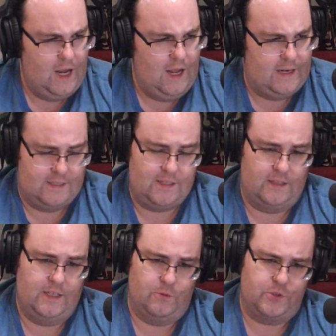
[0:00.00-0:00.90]
and it
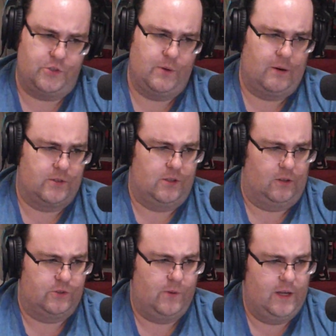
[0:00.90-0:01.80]
said that it was 2 hours
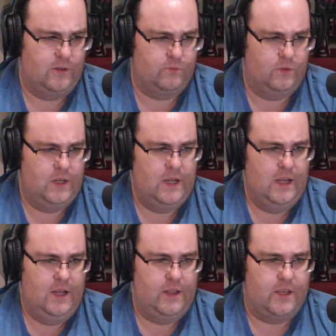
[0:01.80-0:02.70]
long. So
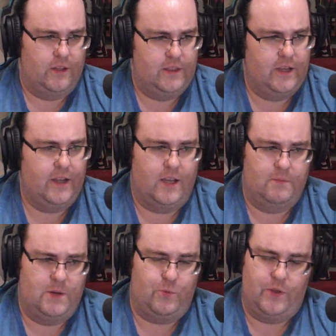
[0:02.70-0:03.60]
the only thing I could
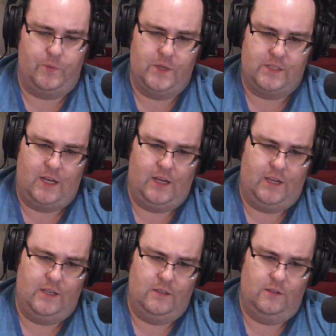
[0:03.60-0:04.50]
come up with was
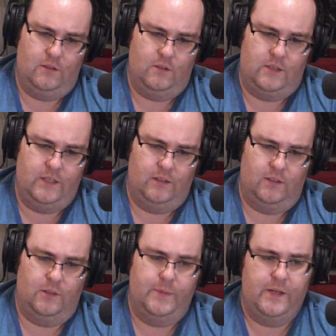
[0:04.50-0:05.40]
I did a
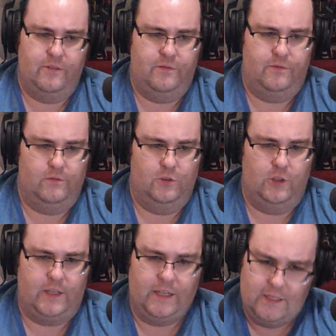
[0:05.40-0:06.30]
little bit of
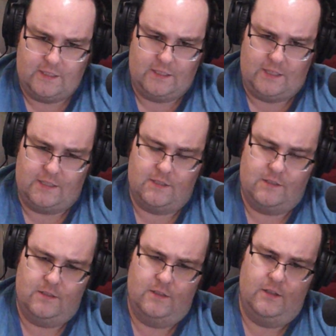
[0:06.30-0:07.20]
looking into
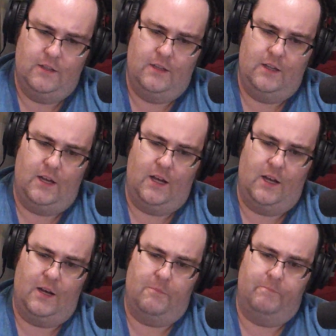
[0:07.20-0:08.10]
this.
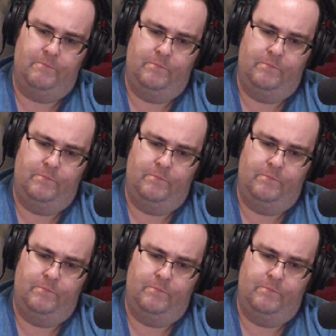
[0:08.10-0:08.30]
And